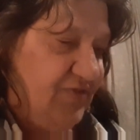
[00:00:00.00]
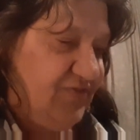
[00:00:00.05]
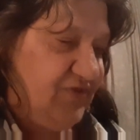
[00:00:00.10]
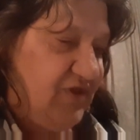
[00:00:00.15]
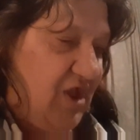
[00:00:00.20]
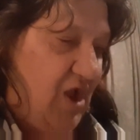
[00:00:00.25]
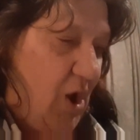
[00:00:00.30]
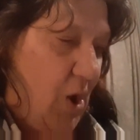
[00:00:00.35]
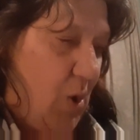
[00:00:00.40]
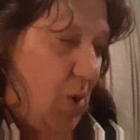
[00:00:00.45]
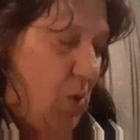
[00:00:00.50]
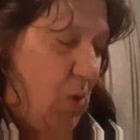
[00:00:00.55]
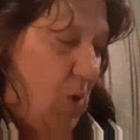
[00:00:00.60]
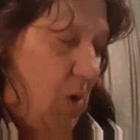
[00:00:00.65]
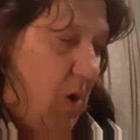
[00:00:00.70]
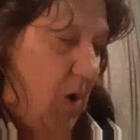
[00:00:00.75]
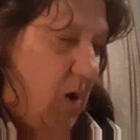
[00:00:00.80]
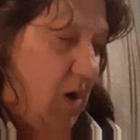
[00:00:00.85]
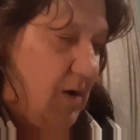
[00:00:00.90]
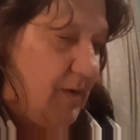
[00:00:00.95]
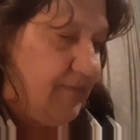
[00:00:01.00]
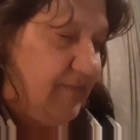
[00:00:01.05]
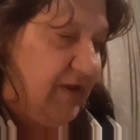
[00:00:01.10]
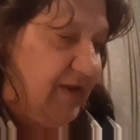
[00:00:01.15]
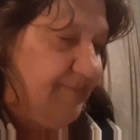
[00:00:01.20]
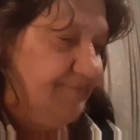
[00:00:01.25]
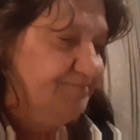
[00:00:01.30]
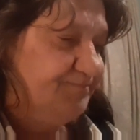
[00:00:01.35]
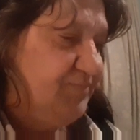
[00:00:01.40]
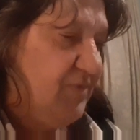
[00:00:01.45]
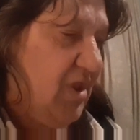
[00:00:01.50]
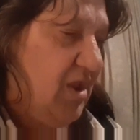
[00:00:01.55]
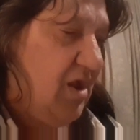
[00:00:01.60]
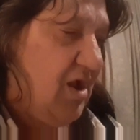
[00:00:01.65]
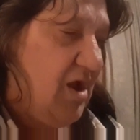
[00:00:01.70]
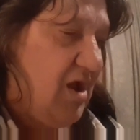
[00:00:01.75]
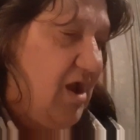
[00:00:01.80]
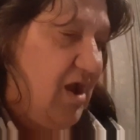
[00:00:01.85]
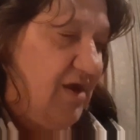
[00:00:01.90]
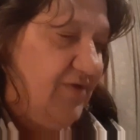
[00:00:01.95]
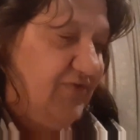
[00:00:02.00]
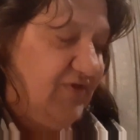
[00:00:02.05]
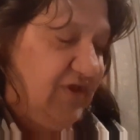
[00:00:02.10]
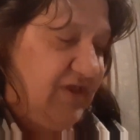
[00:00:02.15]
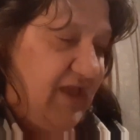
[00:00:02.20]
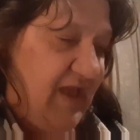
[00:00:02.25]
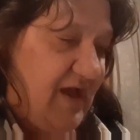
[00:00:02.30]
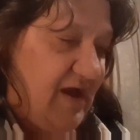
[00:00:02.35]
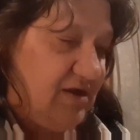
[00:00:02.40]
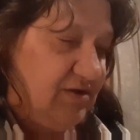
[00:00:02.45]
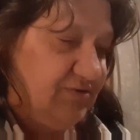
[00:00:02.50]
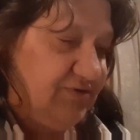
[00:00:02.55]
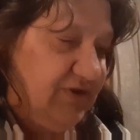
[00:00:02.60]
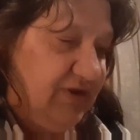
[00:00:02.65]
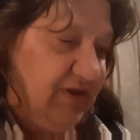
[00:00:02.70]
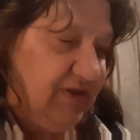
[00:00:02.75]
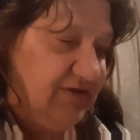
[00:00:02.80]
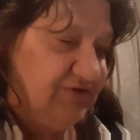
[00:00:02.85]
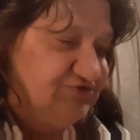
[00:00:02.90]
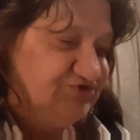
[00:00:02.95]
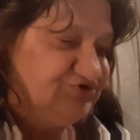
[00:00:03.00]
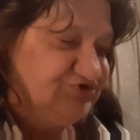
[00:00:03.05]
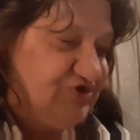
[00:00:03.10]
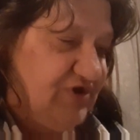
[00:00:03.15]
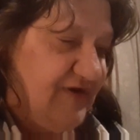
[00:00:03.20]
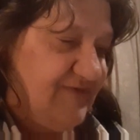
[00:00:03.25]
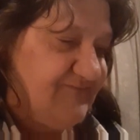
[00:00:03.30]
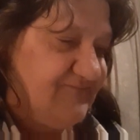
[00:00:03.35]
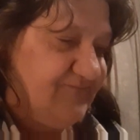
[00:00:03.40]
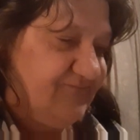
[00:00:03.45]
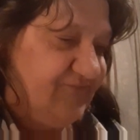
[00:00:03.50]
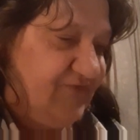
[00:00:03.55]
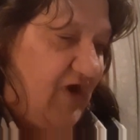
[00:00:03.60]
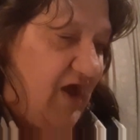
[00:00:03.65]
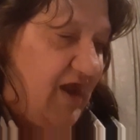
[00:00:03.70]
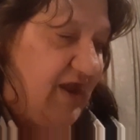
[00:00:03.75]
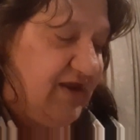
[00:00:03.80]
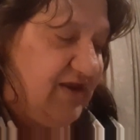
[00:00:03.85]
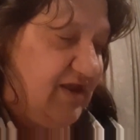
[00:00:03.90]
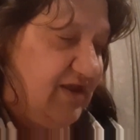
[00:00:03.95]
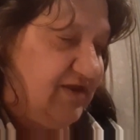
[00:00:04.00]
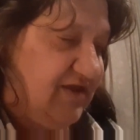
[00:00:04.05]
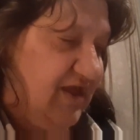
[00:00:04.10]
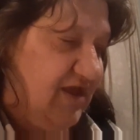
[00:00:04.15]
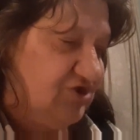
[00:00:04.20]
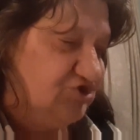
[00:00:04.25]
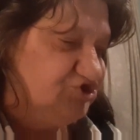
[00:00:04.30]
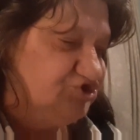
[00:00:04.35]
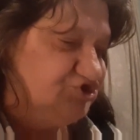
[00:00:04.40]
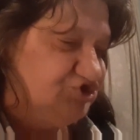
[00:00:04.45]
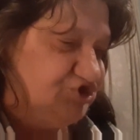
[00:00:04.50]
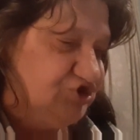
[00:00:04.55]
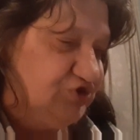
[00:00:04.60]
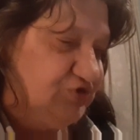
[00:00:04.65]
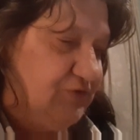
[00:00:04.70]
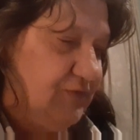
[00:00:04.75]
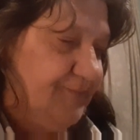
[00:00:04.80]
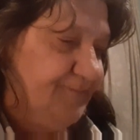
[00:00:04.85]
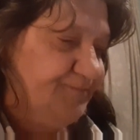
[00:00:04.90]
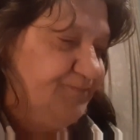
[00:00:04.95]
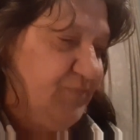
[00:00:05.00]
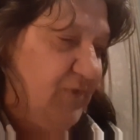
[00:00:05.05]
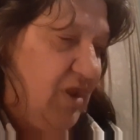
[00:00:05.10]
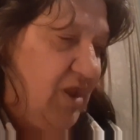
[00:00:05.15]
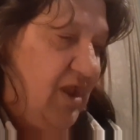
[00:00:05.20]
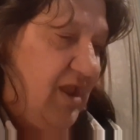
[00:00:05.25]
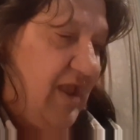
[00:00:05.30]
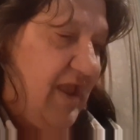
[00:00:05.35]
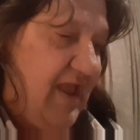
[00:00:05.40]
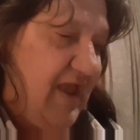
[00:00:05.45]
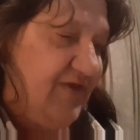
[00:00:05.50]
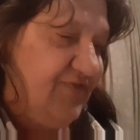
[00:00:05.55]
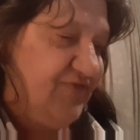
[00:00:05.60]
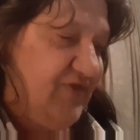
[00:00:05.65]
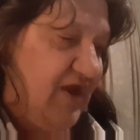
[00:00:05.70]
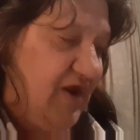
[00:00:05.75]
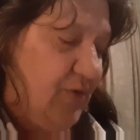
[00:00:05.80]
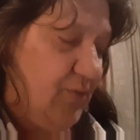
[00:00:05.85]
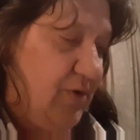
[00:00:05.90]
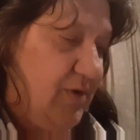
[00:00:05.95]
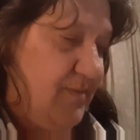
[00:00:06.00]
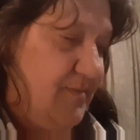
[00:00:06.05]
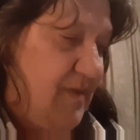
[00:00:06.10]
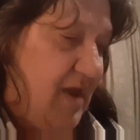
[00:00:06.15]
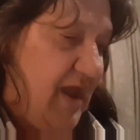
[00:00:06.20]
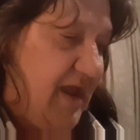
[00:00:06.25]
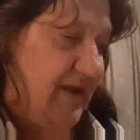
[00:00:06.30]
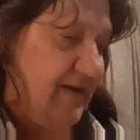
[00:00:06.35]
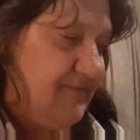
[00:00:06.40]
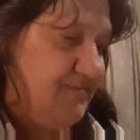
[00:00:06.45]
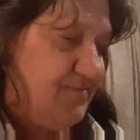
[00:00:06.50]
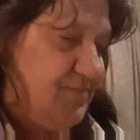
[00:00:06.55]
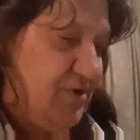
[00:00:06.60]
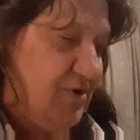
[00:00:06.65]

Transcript: the whole army of the Chaldeans that fight against you, and there remained